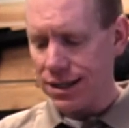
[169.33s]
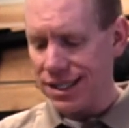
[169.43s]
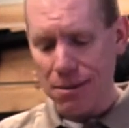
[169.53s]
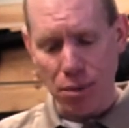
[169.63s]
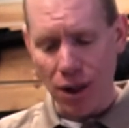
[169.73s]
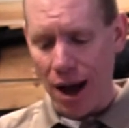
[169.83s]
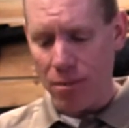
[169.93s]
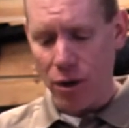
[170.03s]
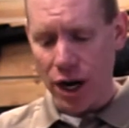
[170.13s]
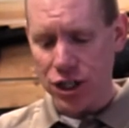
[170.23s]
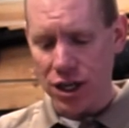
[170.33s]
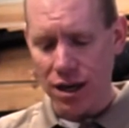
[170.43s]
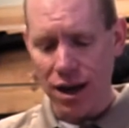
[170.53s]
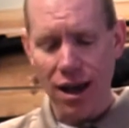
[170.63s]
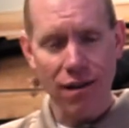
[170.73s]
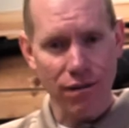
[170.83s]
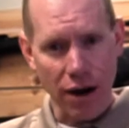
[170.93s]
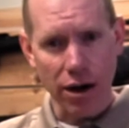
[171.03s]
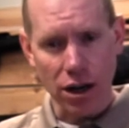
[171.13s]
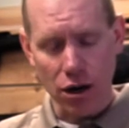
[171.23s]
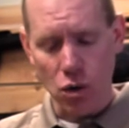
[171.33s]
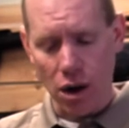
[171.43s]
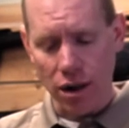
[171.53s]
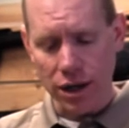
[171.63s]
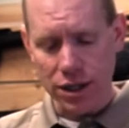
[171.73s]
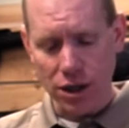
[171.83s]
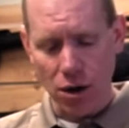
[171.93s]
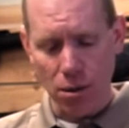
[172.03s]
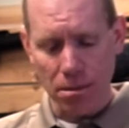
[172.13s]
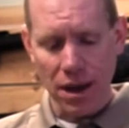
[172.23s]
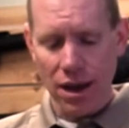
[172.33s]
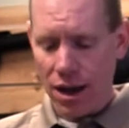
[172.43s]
simple operation, very good quality scope.